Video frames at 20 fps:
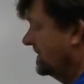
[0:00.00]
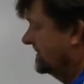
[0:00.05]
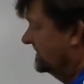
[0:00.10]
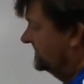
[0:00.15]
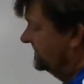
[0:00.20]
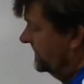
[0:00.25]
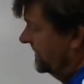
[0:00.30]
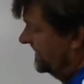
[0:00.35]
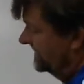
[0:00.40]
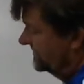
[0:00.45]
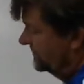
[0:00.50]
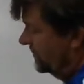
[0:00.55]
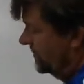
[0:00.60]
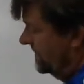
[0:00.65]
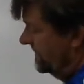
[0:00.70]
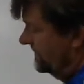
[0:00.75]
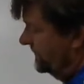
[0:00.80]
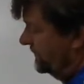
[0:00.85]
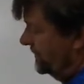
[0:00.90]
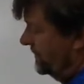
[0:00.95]
So that's
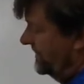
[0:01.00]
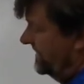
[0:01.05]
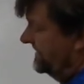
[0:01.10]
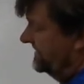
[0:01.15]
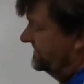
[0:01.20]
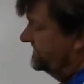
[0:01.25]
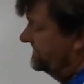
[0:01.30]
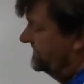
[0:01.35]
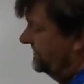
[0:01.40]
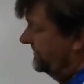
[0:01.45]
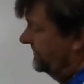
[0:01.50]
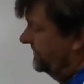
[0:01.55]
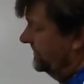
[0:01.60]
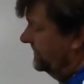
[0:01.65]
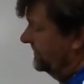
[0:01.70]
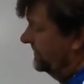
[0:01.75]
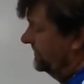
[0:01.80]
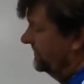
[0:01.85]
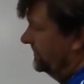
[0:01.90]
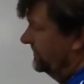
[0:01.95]

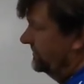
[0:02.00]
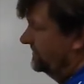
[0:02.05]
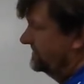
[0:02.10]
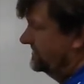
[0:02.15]
1.2.